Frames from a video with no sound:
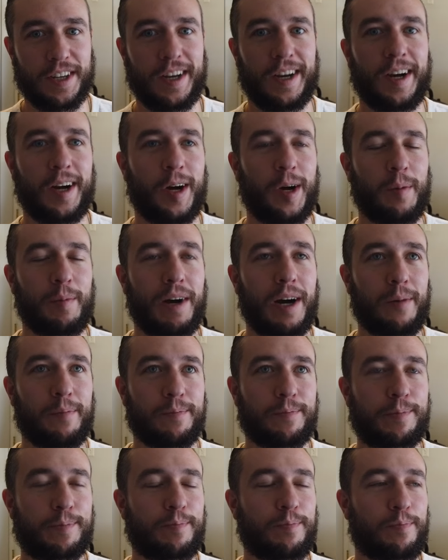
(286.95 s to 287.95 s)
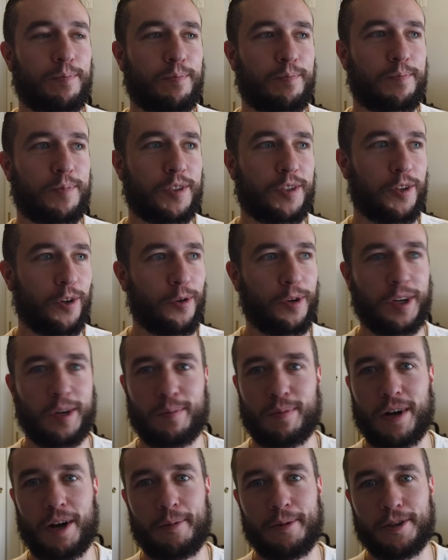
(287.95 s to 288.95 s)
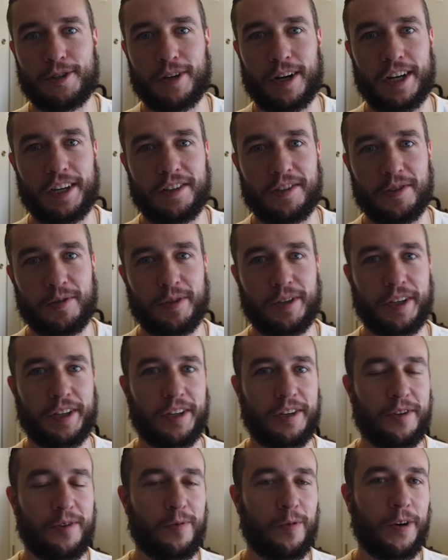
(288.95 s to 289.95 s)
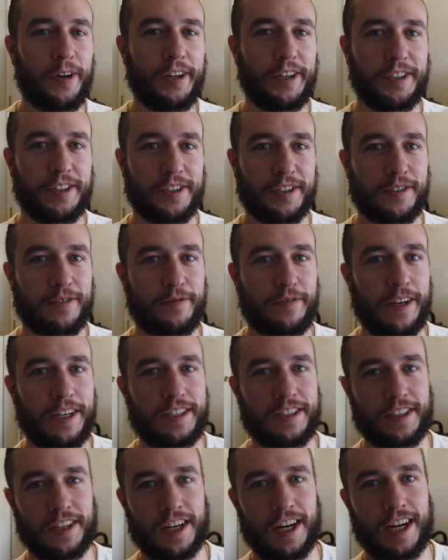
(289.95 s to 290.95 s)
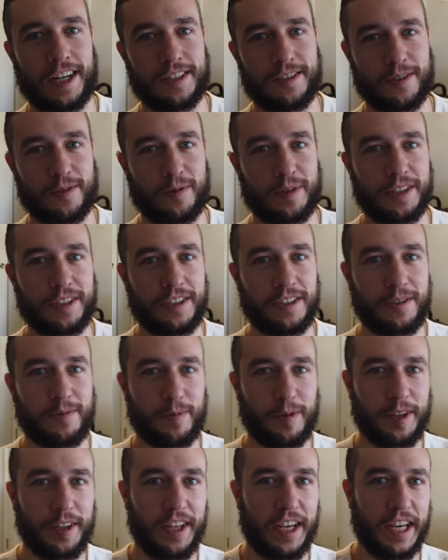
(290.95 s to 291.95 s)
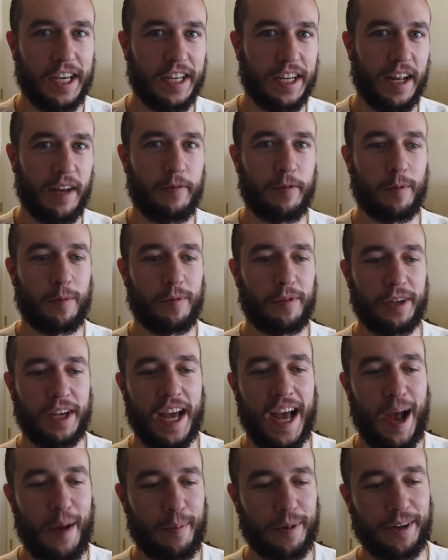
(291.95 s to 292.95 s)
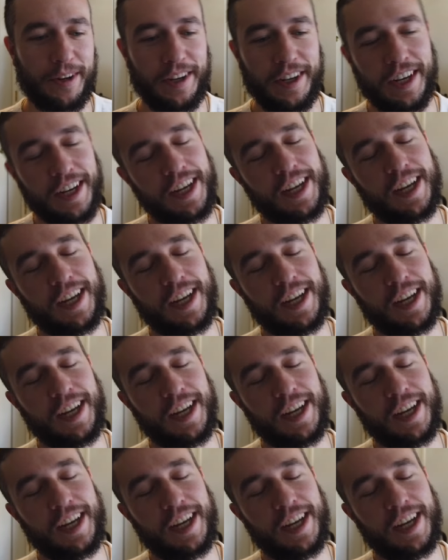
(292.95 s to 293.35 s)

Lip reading: I'm still gonna probably try and do it on the new one and just face the consequences when they inevitably happen.